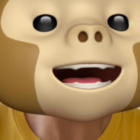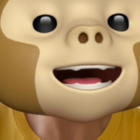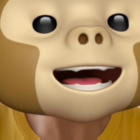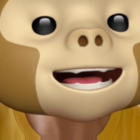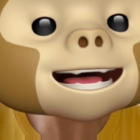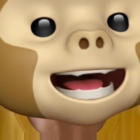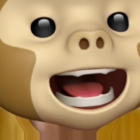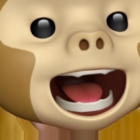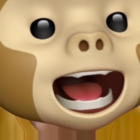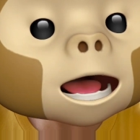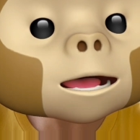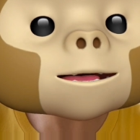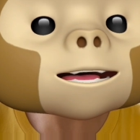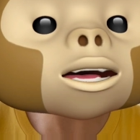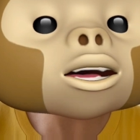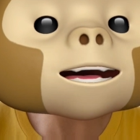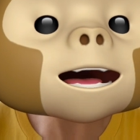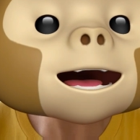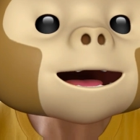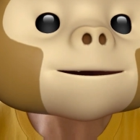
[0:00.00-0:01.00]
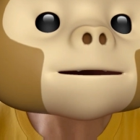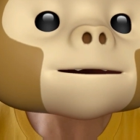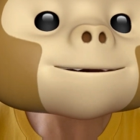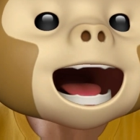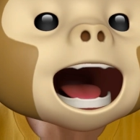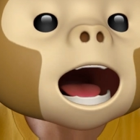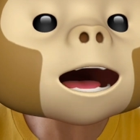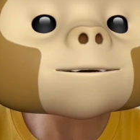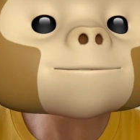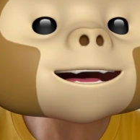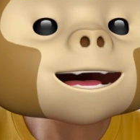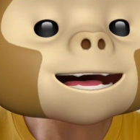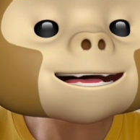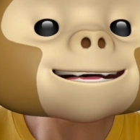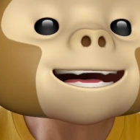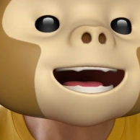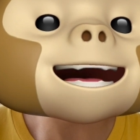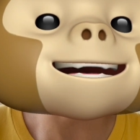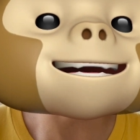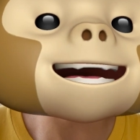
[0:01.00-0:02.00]
language
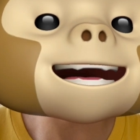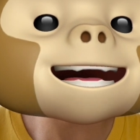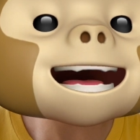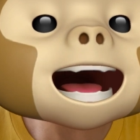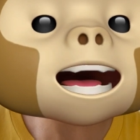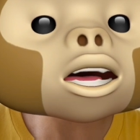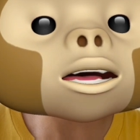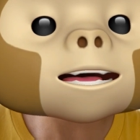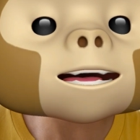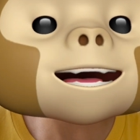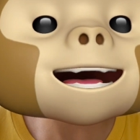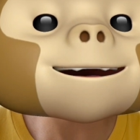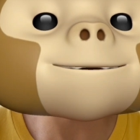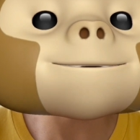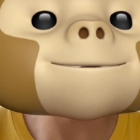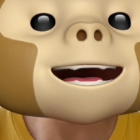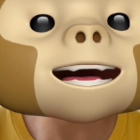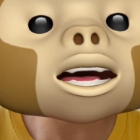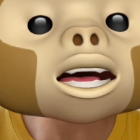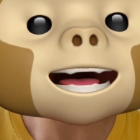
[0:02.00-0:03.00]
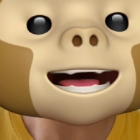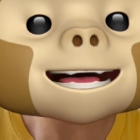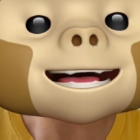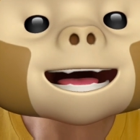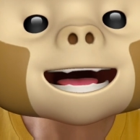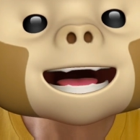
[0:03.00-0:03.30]
barriers is naturally mentioned.